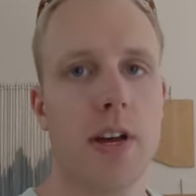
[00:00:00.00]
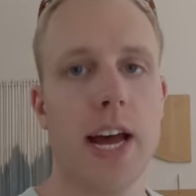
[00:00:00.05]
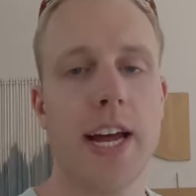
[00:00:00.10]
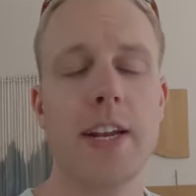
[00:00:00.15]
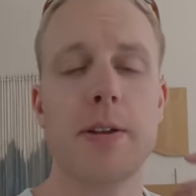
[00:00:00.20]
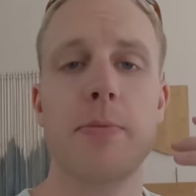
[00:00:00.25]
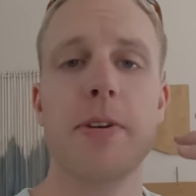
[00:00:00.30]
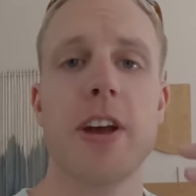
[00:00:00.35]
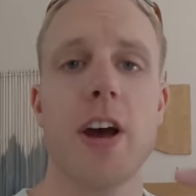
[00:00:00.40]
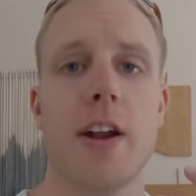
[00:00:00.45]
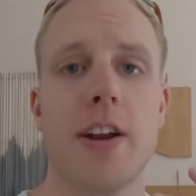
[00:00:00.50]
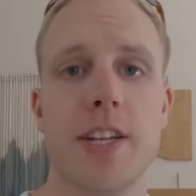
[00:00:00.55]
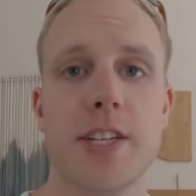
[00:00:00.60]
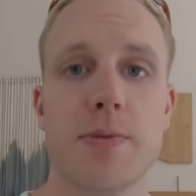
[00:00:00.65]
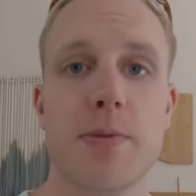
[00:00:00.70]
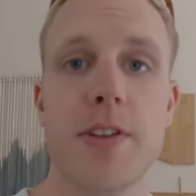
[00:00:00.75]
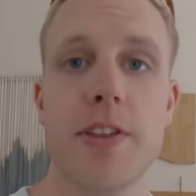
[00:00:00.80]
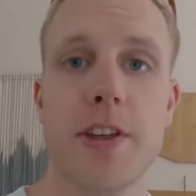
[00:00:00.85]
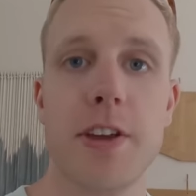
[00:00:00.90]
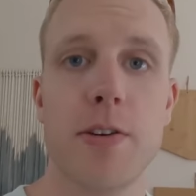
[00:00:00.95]
And to be honest
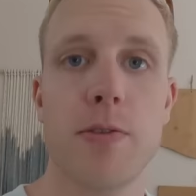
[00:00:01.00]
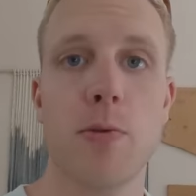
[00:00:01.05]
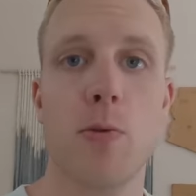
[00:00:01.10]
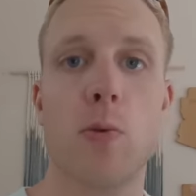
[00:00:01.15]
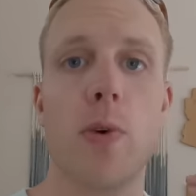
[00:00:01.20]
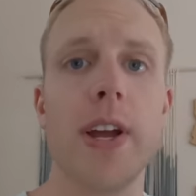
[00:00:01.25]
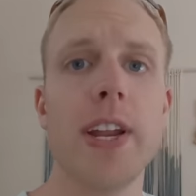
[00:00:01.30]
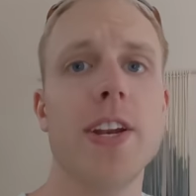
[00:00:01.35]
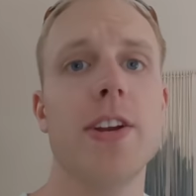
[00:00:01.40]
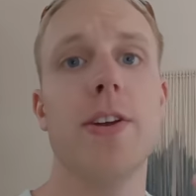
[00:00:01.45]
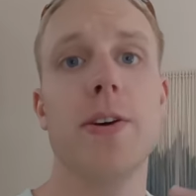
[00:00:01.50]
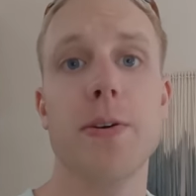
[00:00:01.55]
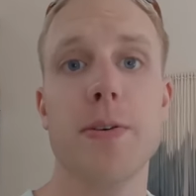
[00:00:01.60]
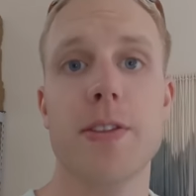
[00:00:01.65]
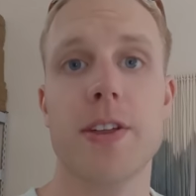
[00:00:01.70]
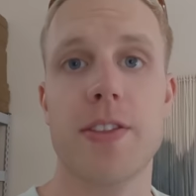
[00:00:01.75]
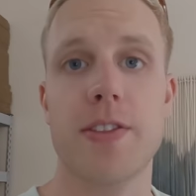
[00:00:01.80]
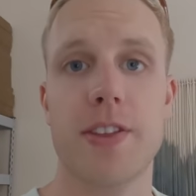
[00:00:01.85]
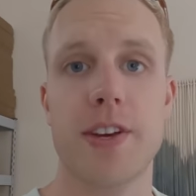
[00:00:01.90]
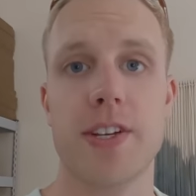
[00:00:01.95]
with you, we knew
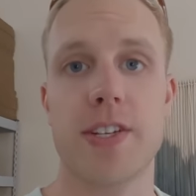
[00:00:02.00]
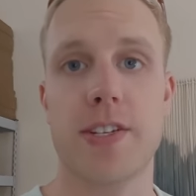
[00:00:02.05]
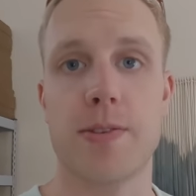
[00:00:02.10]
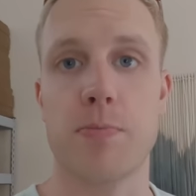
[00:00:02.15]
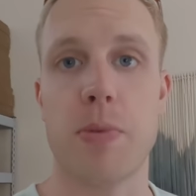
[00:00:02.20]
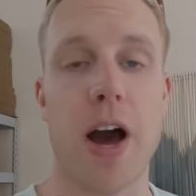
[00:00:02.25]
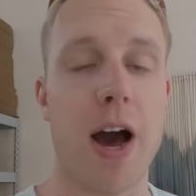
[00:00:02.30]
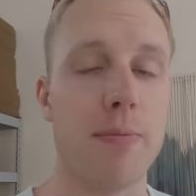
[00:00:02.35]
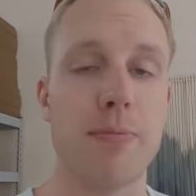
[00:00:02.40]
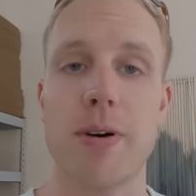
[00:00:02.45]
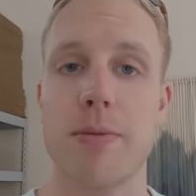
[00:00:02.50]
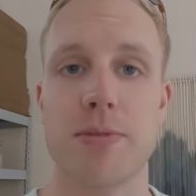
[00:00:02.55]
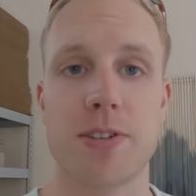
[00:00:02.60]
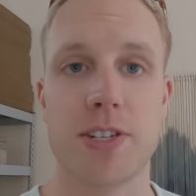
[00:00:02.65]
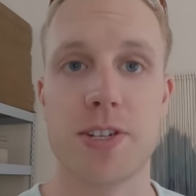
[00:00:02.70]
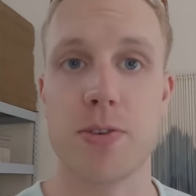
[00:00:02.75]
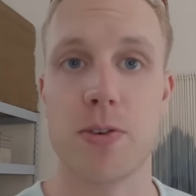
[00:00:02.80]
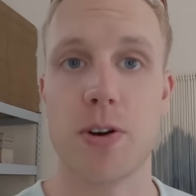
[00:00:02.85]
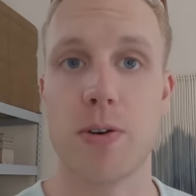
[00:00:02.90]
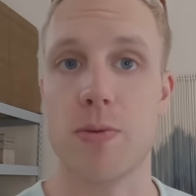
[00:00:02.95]
that this pop up
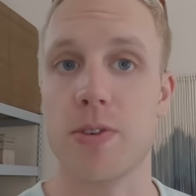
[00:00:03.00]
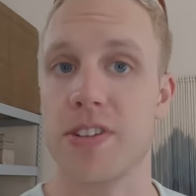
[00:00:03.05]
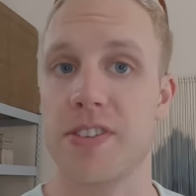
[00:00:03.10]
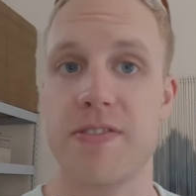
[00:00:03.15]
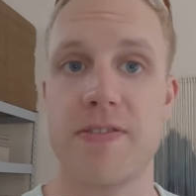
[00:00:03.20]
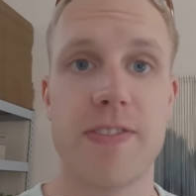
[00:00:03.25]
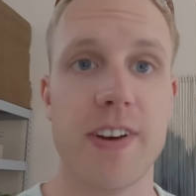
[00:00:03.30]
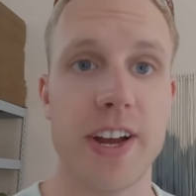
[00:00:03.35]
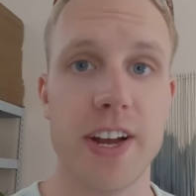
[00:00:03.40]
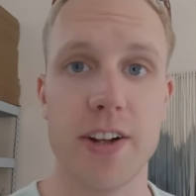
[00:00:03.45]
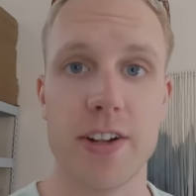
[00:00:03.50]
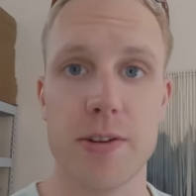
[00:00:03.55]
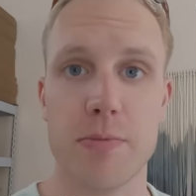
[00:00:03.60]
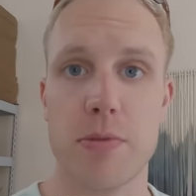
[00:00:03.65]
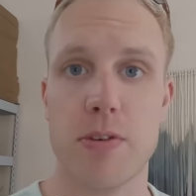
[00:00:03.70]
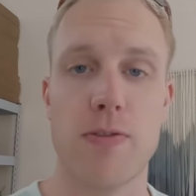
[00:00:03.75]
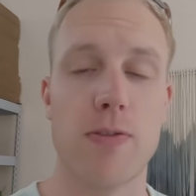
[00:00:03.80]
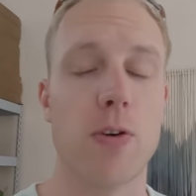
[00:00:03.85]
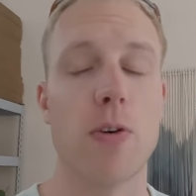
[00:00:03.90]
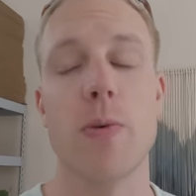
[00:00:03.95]
store was failed
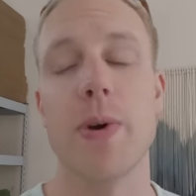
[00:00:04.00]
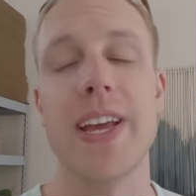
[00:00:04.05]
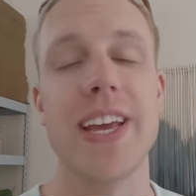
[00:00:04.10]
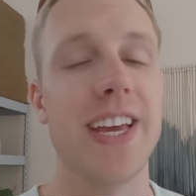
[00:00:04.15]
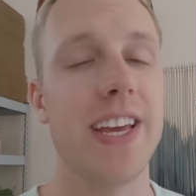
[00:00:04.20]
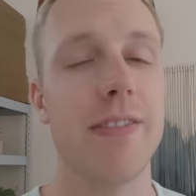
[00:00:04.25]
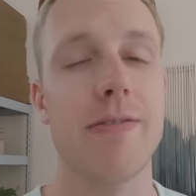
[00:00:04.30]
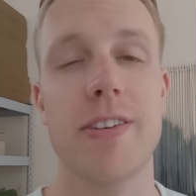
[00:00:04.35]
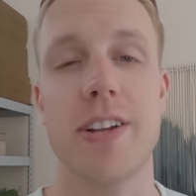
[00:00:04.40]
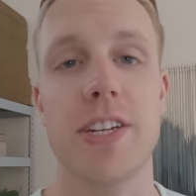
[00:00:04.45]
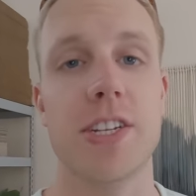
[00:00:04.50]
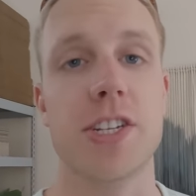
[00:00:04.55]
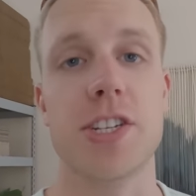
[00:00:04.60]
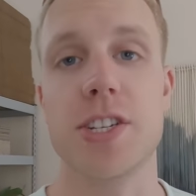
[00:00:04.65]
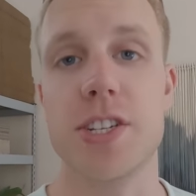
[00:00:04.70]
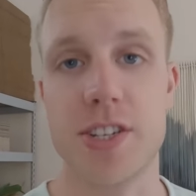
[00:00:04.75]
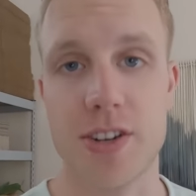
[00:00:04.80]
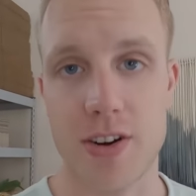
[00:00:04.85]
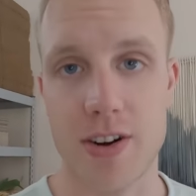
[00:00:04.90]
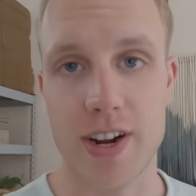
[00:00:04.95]
before we even
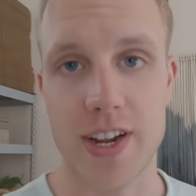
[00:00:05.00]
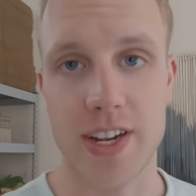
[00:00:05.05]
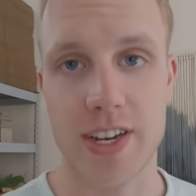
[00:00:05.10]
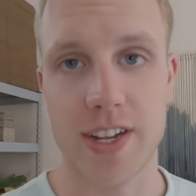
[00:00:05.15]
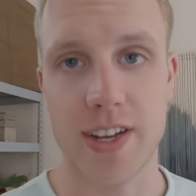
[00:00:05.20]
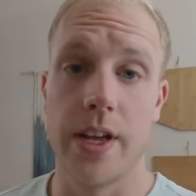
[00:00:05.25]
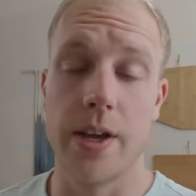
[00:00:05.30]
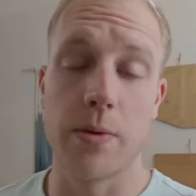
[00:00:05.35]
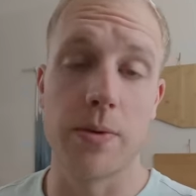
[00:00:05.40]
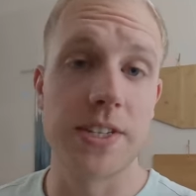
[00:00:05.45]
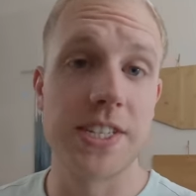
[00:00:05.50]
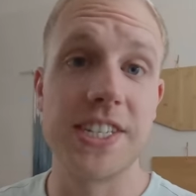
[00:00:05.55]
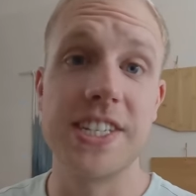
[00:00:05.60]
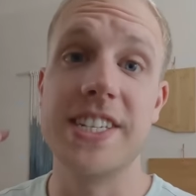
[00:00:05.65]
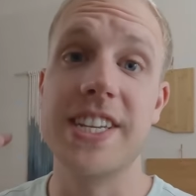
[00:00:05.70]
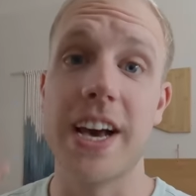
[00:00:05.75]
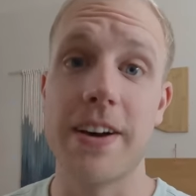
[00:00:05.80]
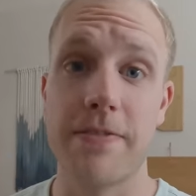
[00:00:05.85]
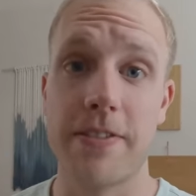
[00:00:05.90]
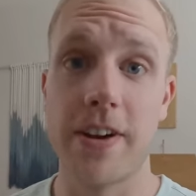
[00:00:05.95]
started. It was
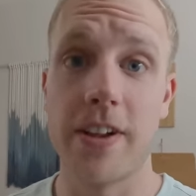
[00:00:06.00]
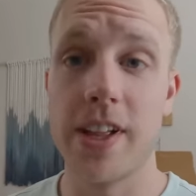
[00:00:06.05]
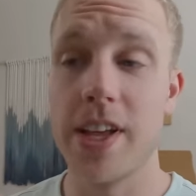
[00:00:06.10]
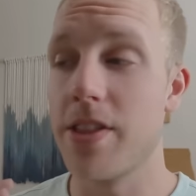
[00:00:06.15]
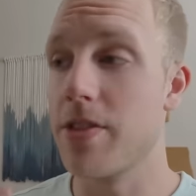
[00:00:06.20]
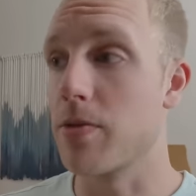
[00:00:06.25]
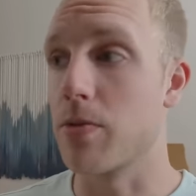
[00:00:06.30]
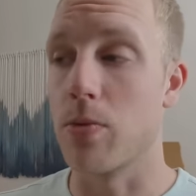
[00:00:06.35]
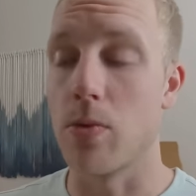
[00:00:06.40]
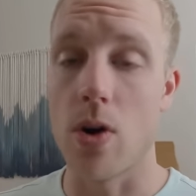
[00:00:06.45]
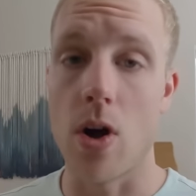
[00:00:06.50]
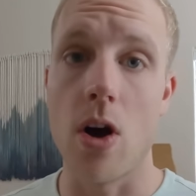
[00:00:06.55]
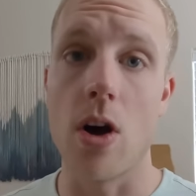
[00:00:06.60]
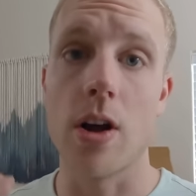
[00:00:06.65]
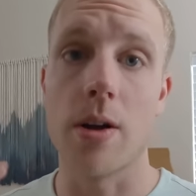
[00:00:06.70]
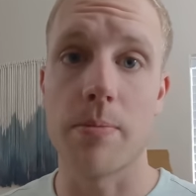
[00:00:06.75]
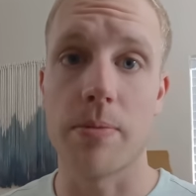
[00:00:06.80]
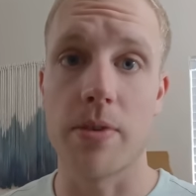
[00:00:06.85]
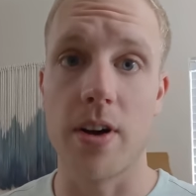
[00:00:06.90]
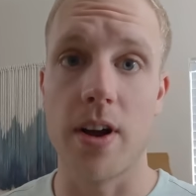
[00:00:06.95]
definitely the
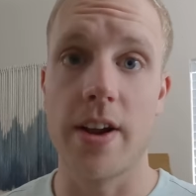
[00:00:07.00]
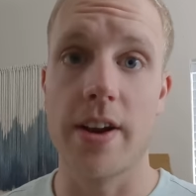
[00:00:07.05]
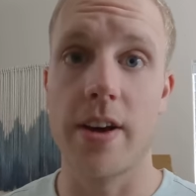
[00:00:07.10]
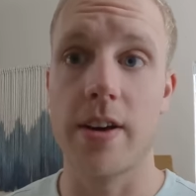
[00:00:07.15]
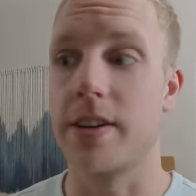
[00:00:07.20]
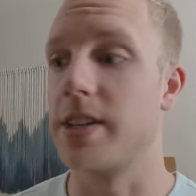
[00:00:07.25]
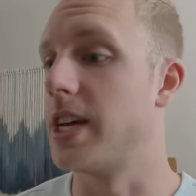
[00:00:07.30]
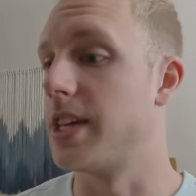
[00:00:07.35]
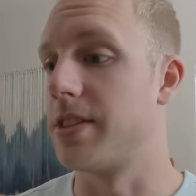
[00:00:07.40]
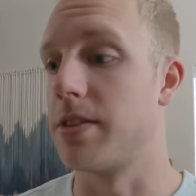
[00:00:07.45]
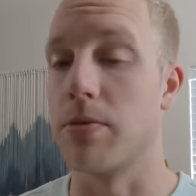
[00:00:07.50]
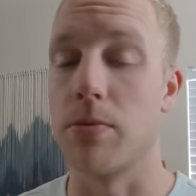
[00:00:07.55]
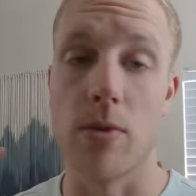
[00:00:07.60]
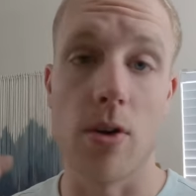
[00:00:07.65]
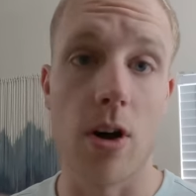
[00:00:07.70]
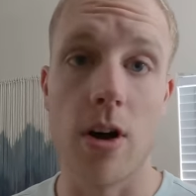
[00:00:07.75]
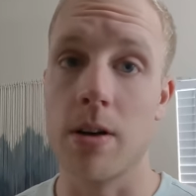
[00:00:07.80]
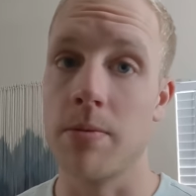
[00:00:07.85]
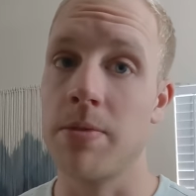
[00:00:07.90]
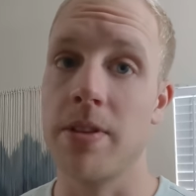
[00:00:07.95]
wrong product at the
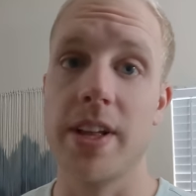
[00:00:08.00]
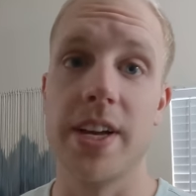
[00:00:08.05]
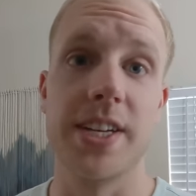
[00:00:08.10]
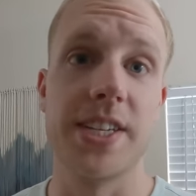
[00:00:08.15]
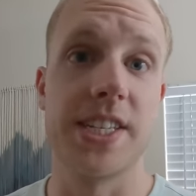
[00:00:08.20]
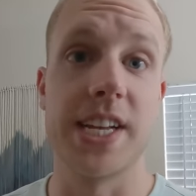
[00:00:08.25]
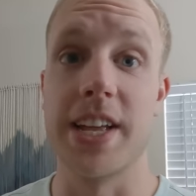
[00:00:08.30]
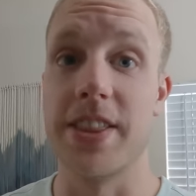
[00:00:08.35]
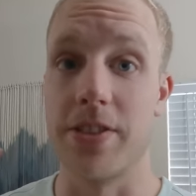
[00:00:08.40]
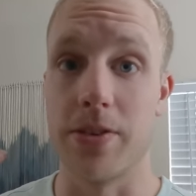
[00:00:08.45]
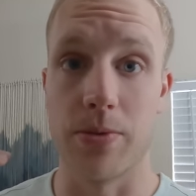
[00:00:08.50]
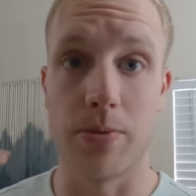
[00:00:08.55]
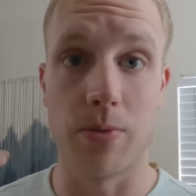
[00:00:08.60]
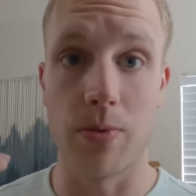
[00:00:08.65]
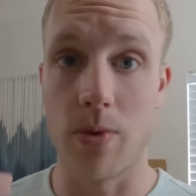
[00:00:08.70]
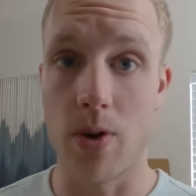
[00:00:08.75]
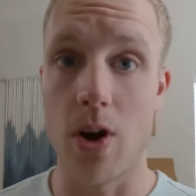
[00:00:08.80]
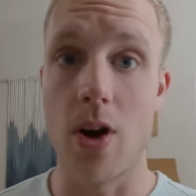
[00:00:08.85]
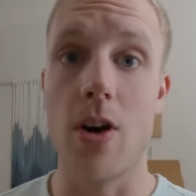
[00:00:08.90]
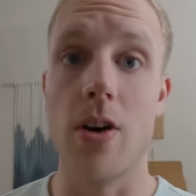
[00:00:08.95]
wrong place at the
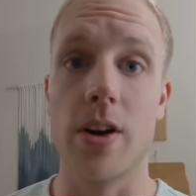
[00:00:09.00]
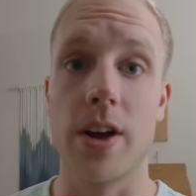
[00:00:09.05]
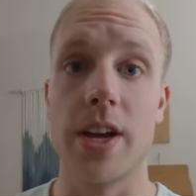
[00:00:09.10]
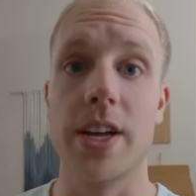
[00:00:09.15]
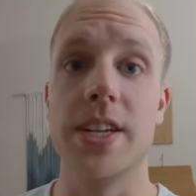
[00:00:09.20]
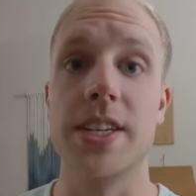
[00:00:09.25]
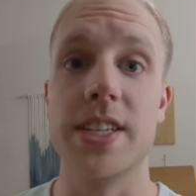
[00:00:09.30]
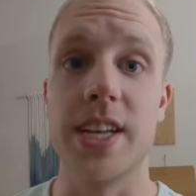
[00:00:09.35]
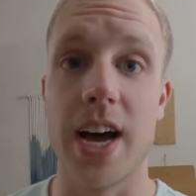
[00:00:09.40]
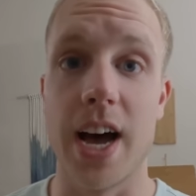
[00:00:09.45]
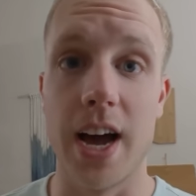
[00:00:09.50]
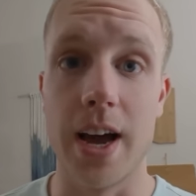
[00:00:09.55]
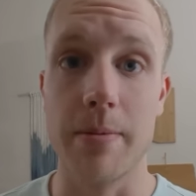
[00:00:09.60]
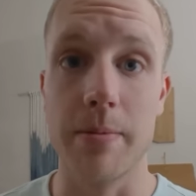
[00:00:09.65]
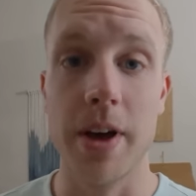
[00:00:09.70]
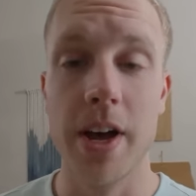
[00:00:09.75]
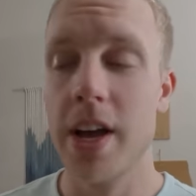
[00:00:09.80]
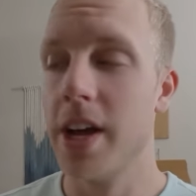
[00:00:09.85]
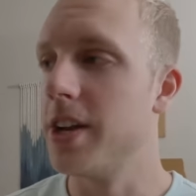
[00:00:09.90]
wrong time.